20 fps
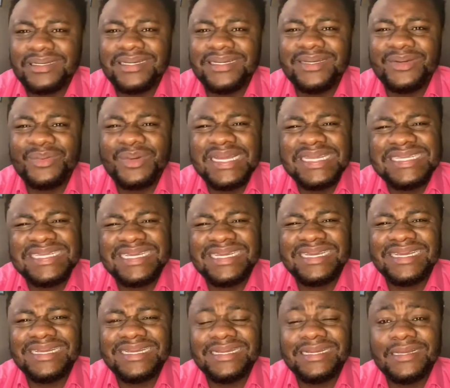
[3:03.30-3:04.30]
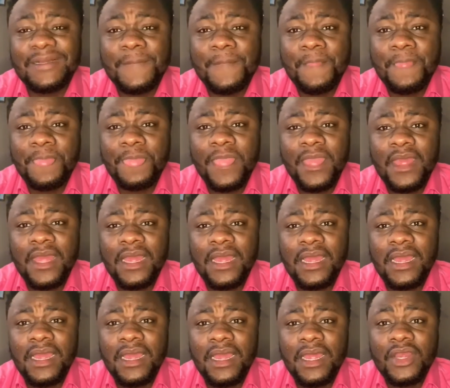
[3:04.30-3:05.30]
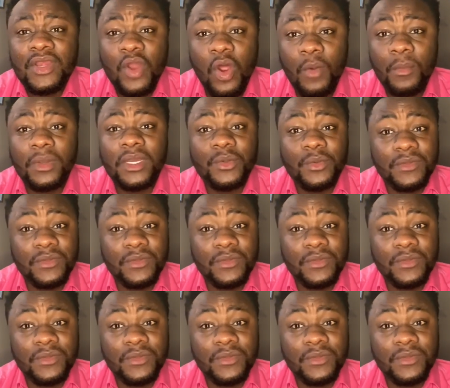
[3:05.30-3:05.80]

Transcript: What? Normally,